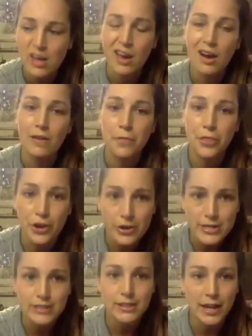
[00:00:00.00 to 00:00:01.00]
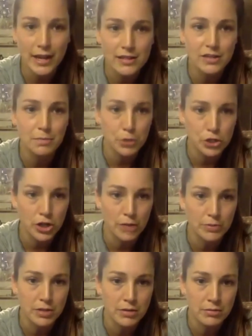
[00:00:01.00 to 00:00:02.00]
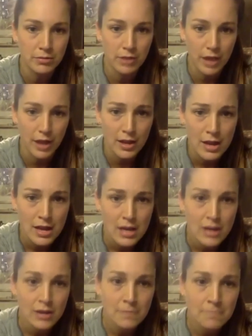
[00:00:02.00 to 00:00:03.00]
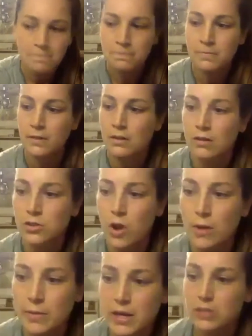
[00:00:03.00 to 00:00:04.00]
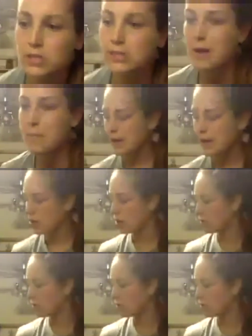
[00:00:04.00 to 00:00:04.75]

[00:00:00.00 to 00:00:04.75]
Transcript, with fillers: of 30 seconds of push-ups, okay? So I'm gonna step back here,